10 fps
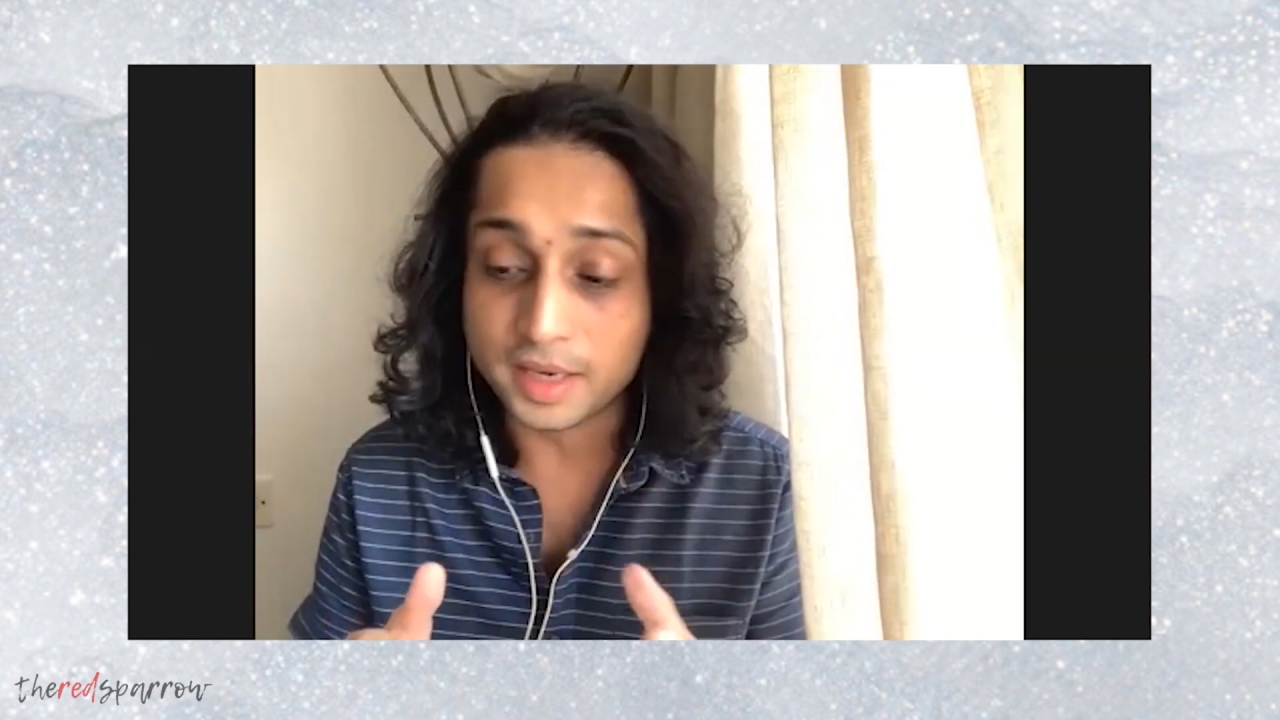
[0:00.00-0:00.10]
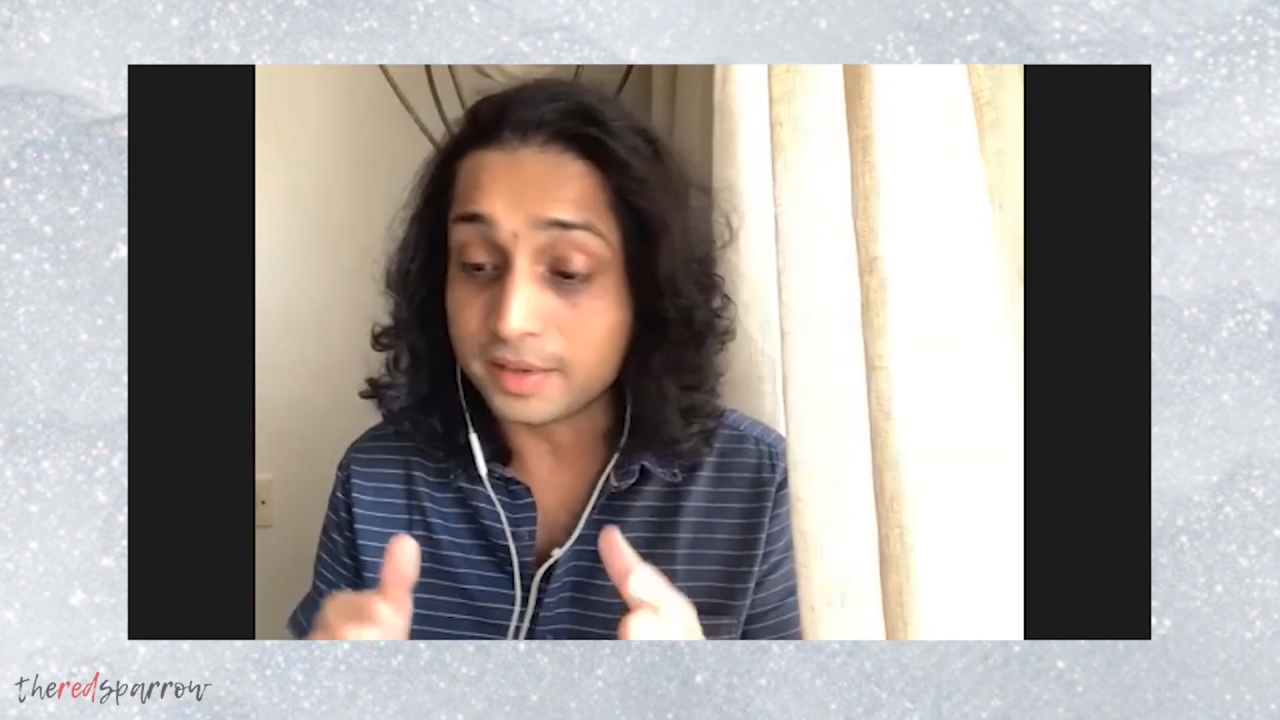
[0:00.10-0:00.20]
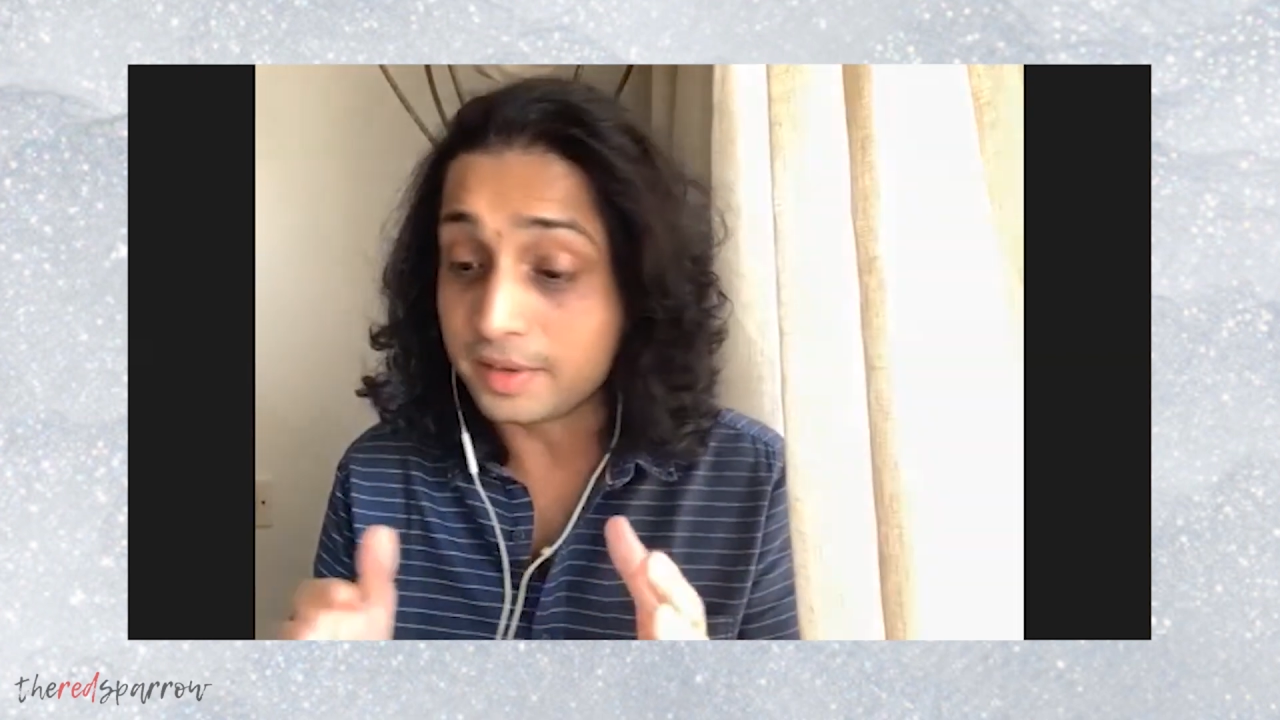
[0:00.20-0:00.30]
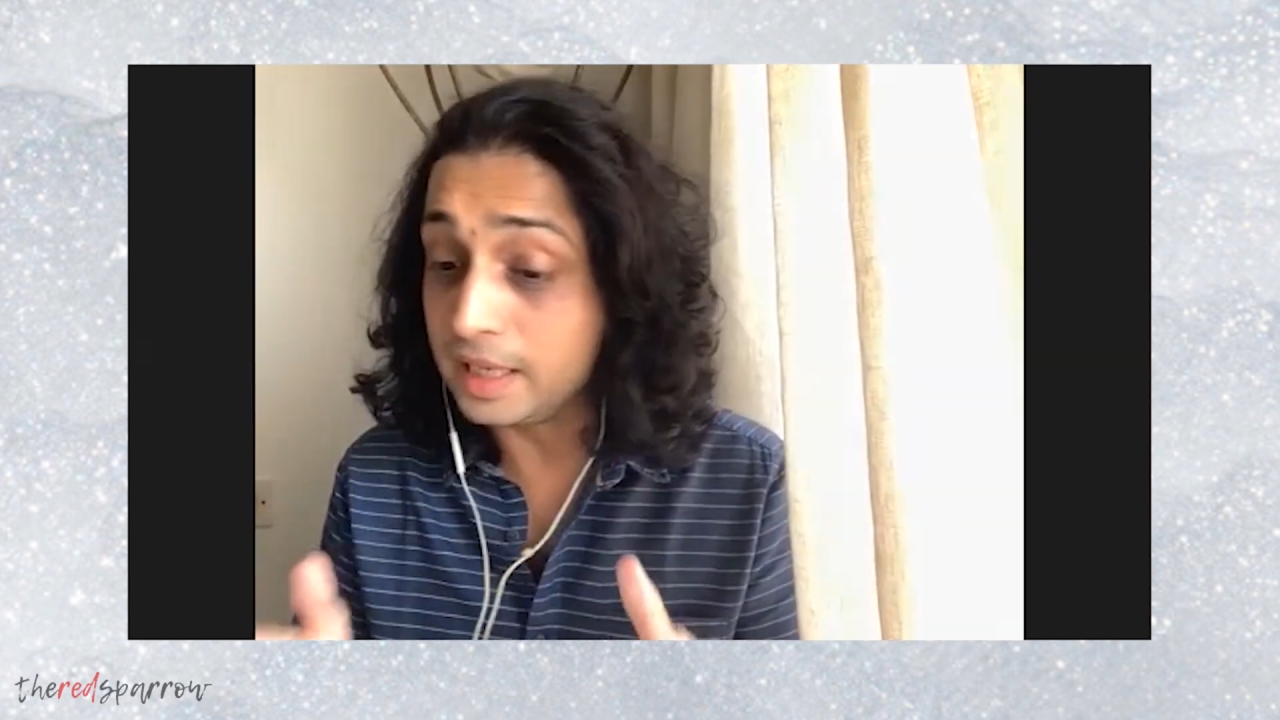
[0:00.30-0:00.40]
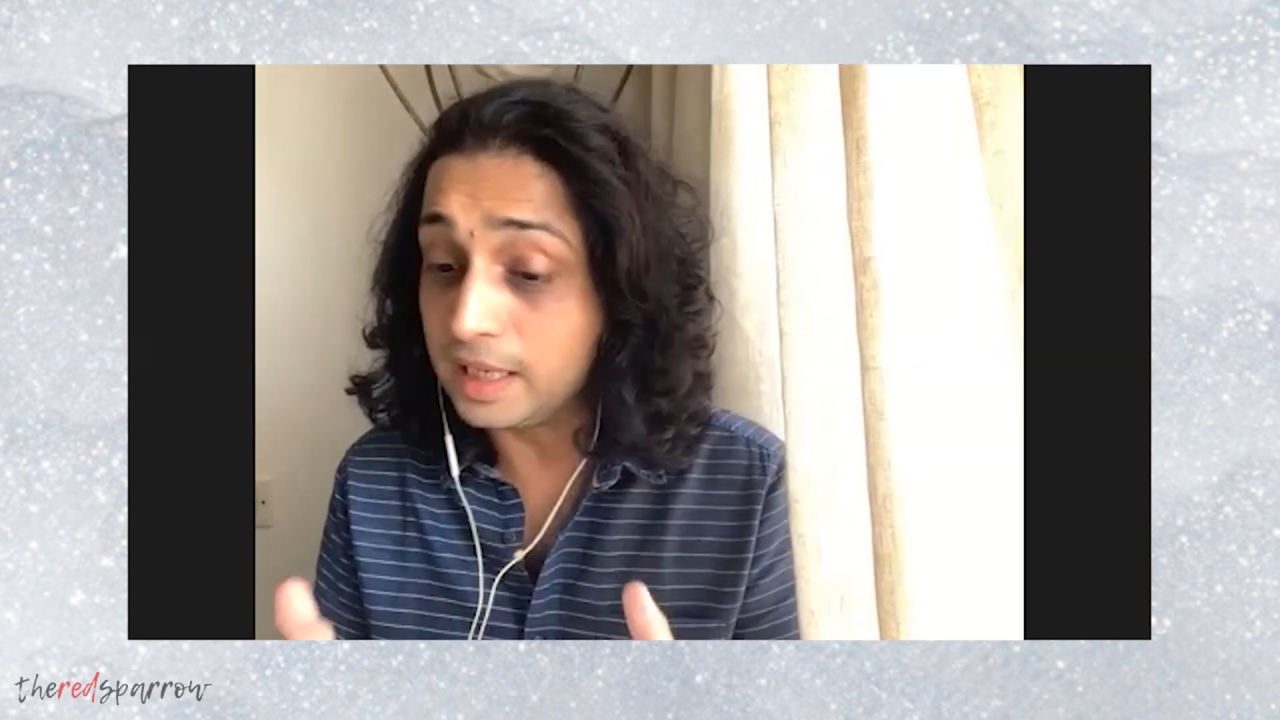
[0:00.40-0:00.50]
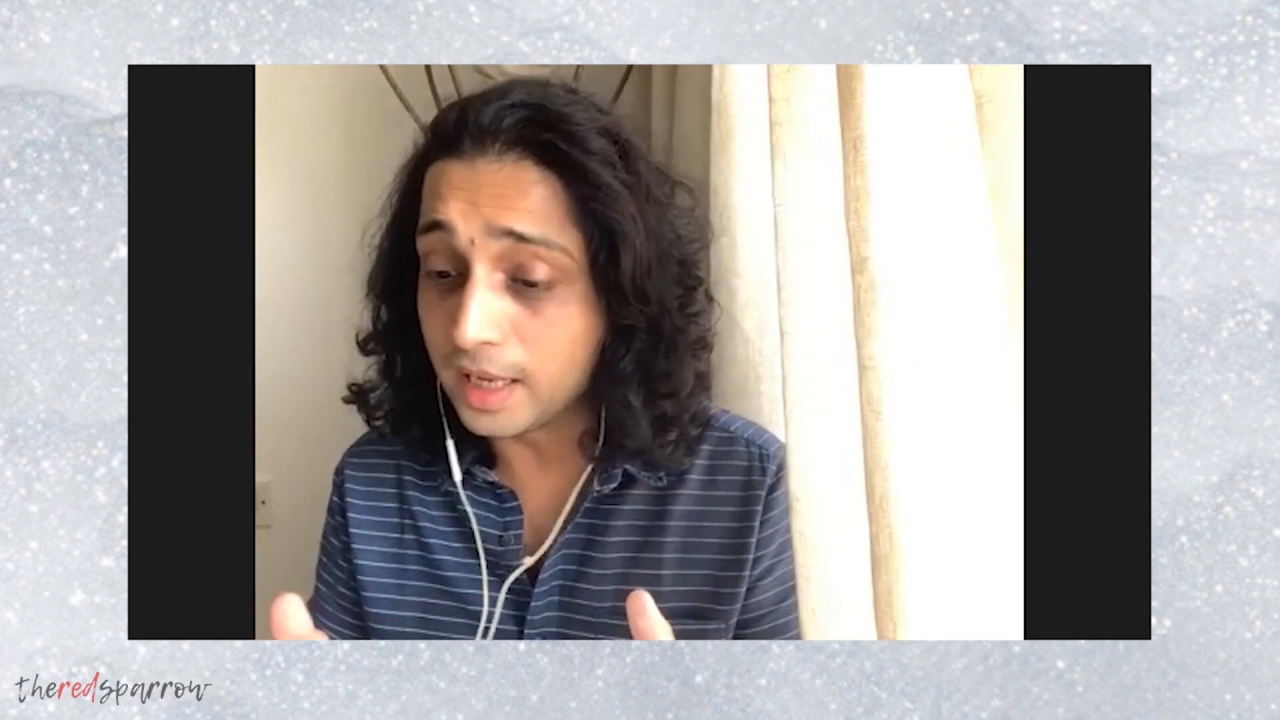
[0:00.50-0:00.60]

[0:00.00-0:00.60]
I really